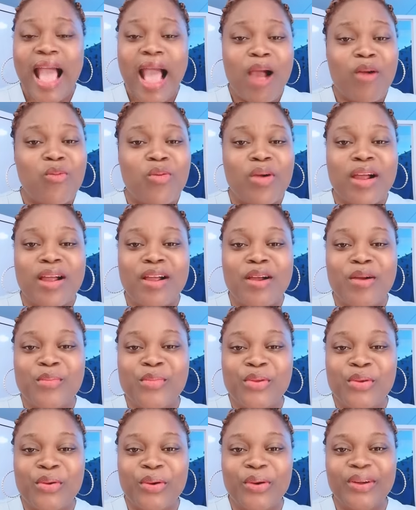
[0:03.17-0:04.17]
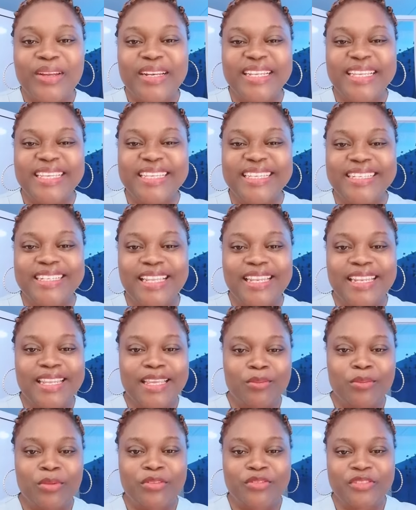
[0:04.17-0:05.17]
I welcome you all in the
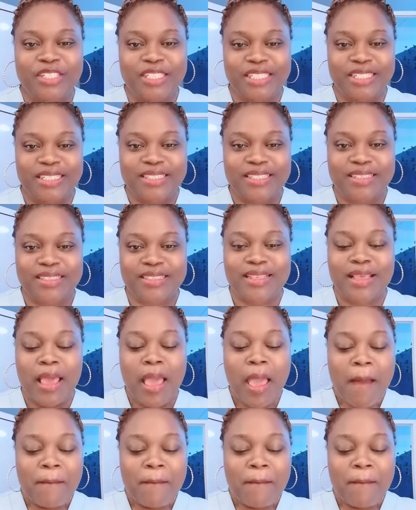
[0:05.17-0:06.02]
name of Jesus.